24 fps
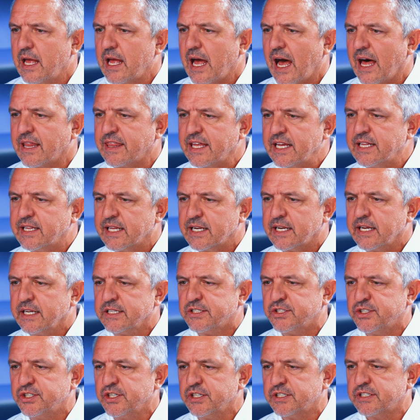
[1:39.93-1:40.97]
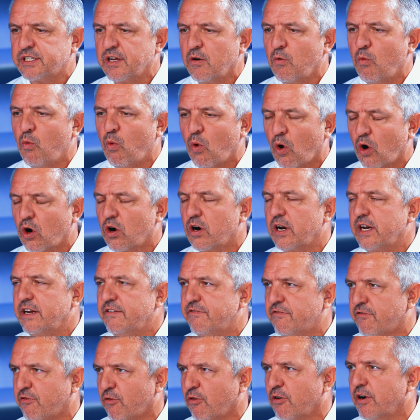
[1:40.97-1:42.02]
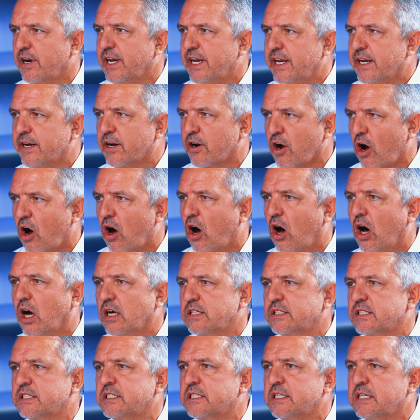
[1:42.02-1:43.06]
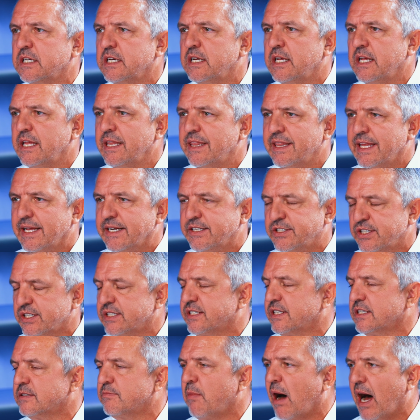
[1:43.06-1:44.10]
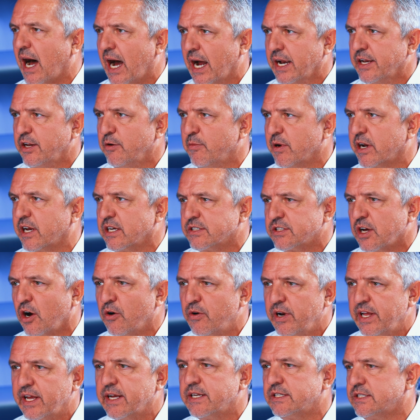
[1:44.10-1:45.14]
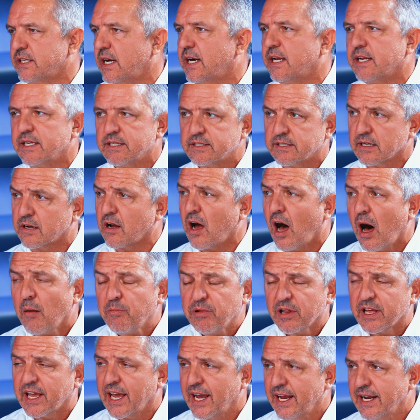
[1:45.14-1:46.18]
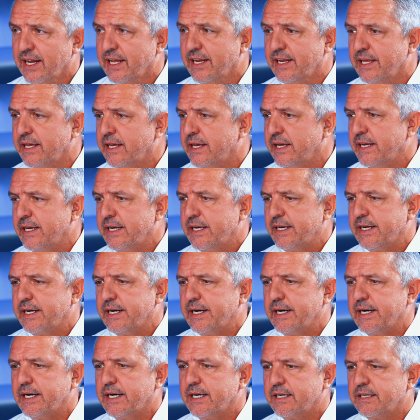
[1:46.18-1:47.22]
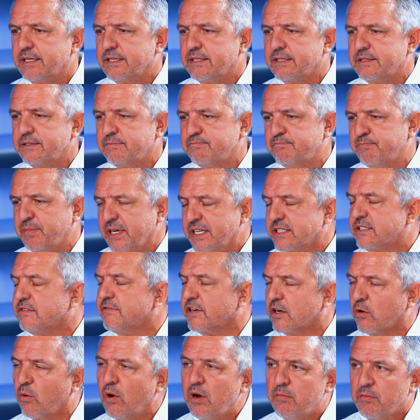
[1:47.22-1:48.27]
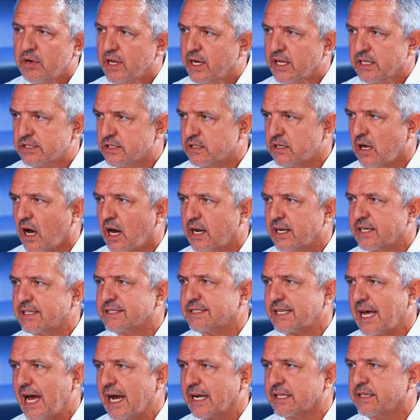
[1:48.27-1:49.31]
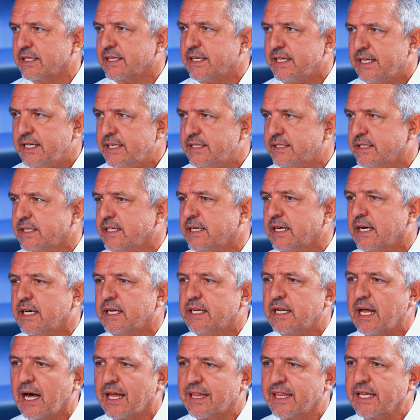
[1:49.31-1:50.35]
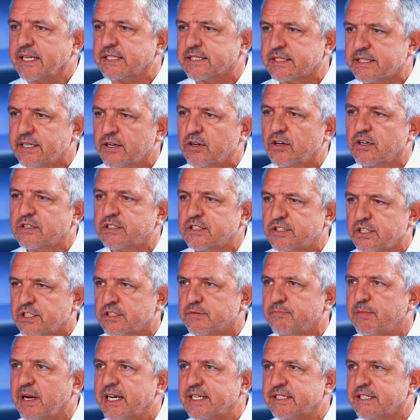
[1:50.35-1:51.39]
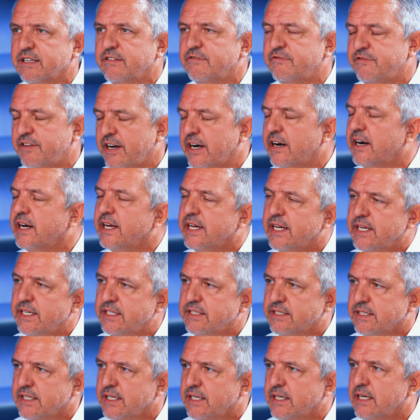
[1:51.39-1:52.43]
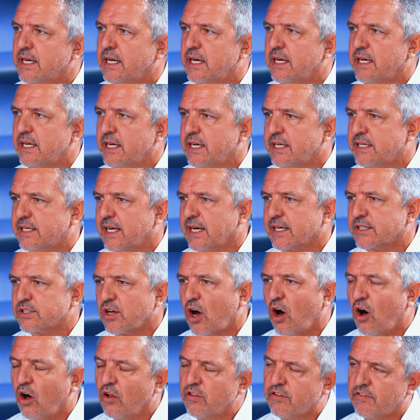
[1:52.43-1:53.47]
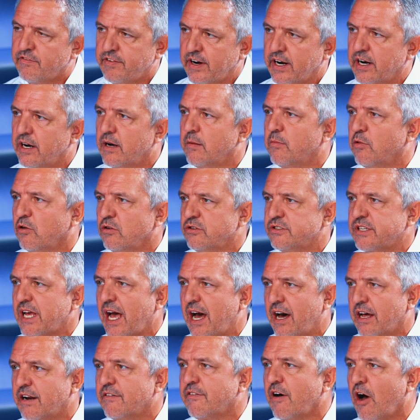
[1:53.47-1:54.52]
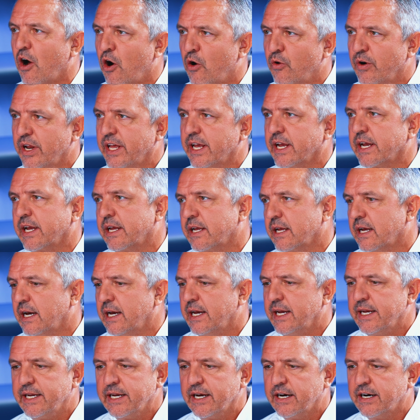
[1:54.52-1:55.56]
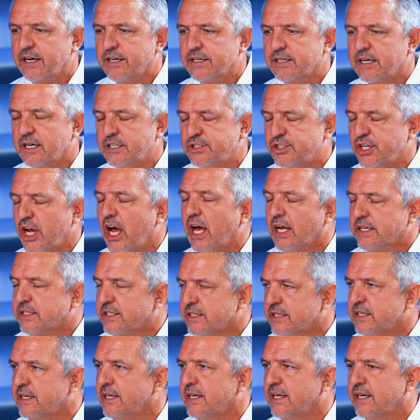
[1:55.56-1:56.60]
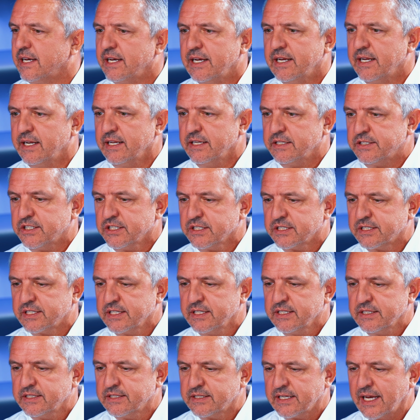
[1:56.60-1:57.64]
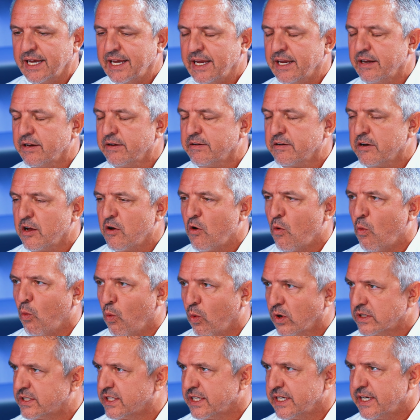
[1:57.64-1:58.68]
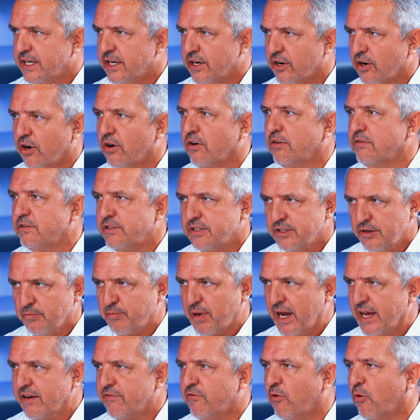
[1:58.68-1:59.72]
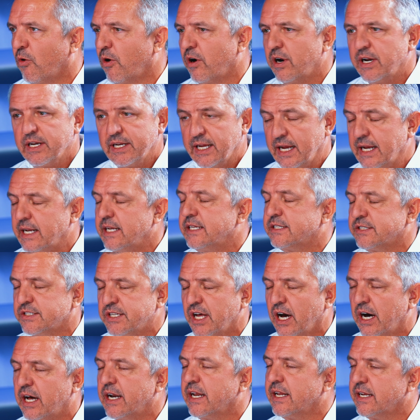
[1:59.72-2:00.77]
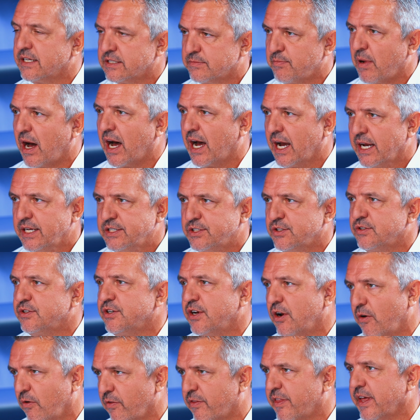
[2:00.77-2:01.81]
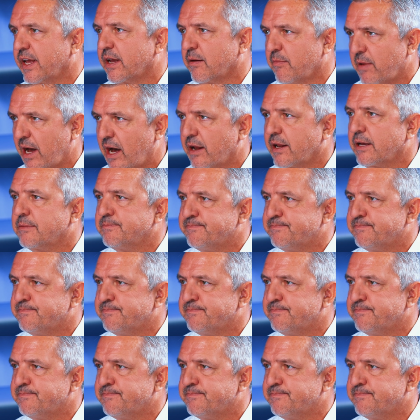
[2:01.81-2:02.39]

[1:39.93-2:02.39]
I think that it's just a worry-free cost that just is behind you, because owning a jet is a complicated piece of equipment. It's not exactly easy, and I think Cirrus just makes it very easy. It takes all the variables out of owning a jet, and it just is a once a year, you pay for it, and it's done, and it's behind you, and you don't think about it.